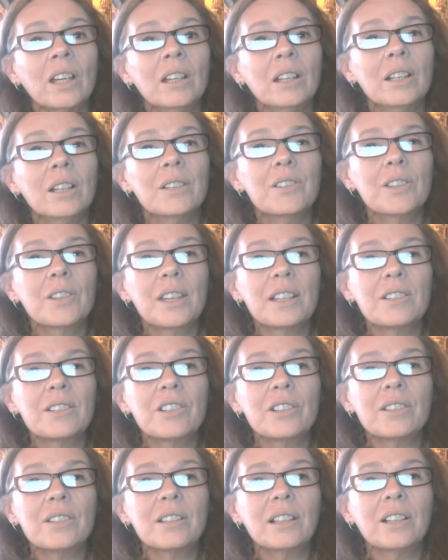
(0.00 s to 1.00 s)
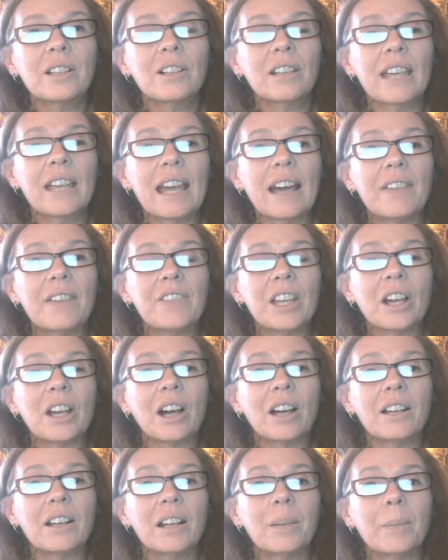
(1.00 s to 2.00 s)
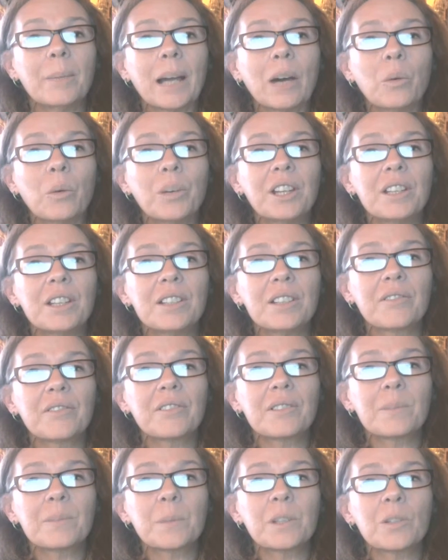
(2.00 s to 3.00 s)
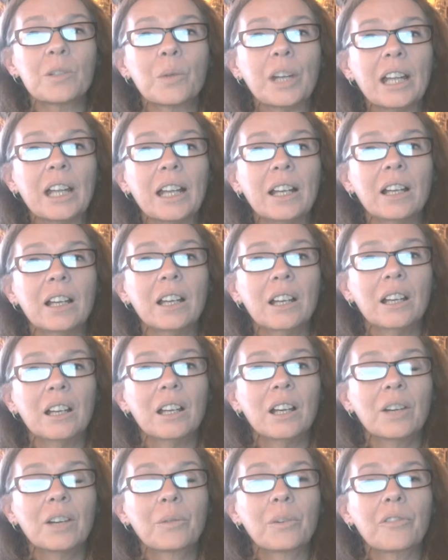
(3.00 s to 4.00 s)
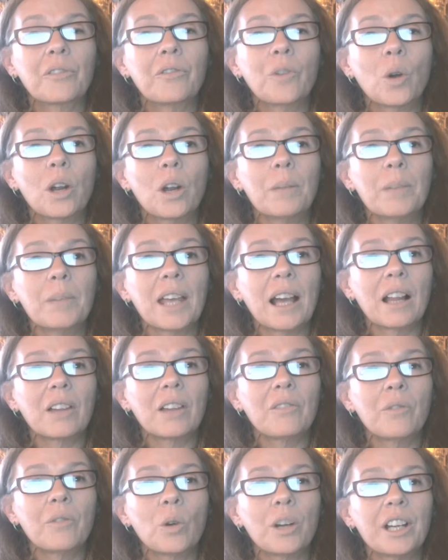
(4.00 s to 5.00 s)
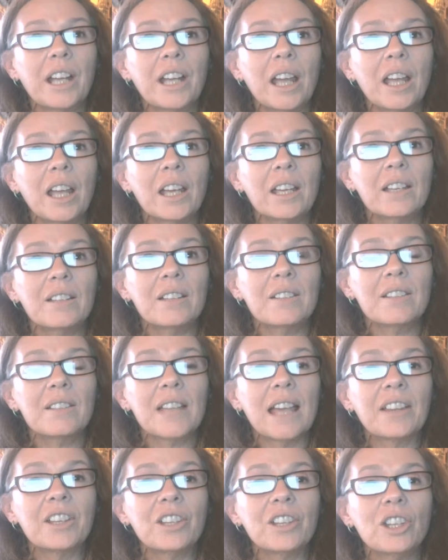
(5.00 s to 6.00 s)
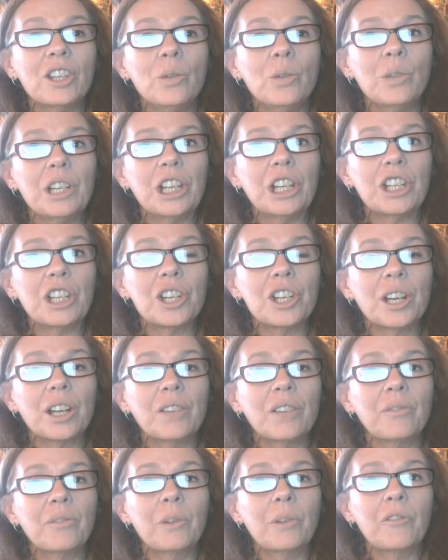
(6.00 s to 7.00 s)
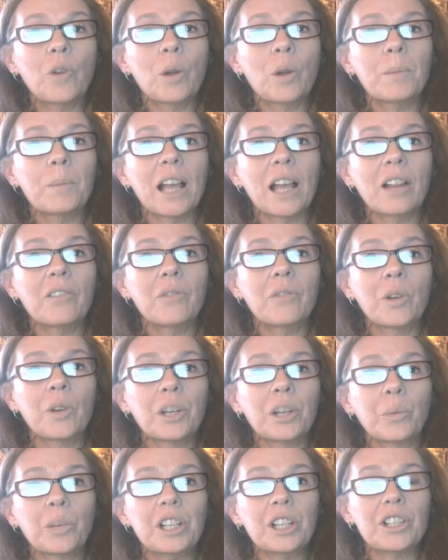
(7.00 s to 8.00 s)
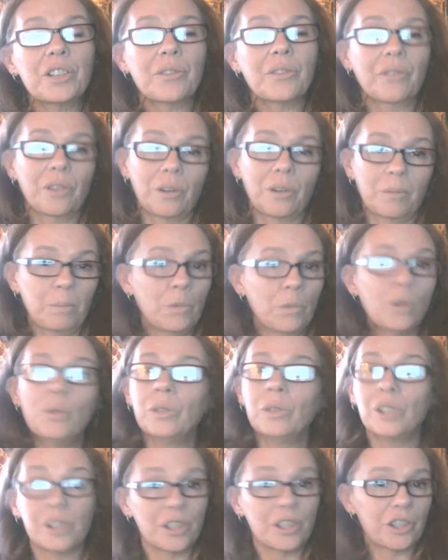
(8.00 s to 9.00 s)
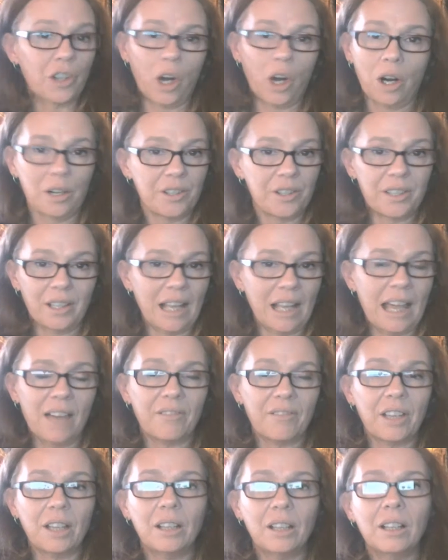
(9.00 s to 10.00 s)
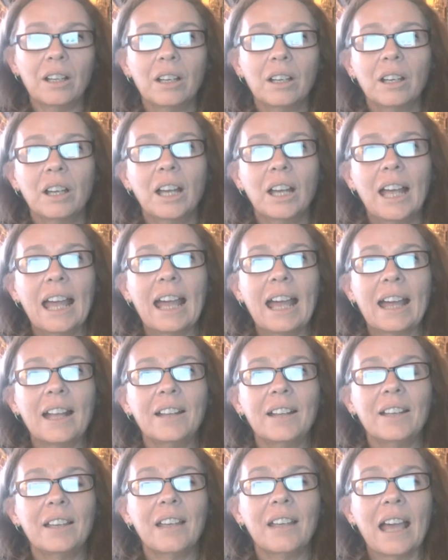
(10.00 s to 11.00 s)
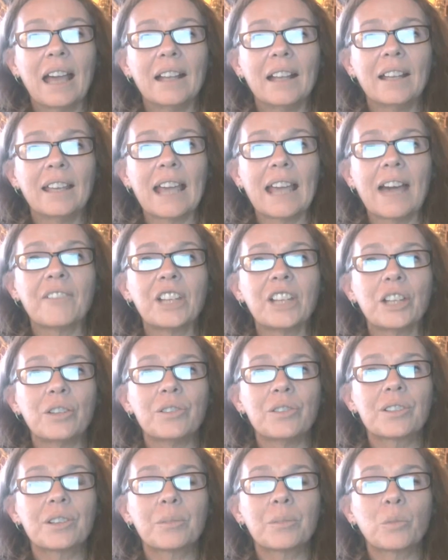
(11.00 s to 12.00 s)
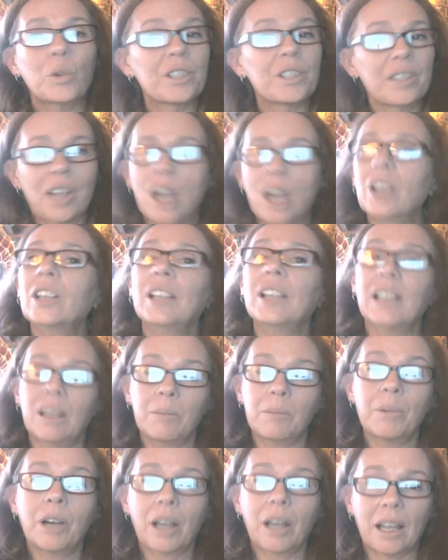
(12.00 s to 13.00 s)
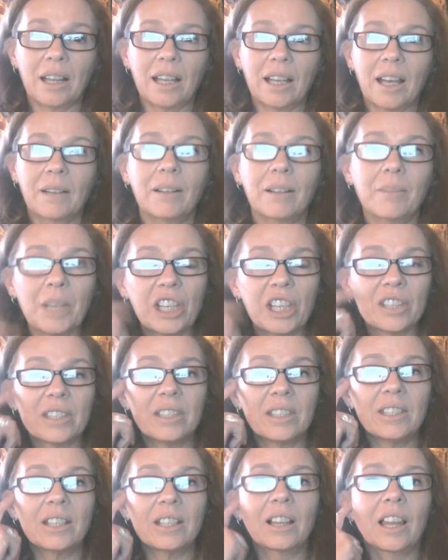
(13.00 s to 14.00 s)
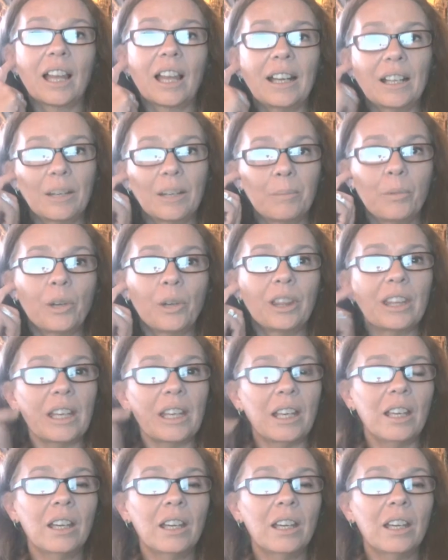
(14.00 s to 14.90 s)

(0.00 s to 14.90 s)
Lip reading: So that's just a little caveat about what the difference between Reform California is and the new initiative. Reform California reached for the moon, the stars, and heaven, and Gavin Newsom was not going to get behind that because it didn't line up with the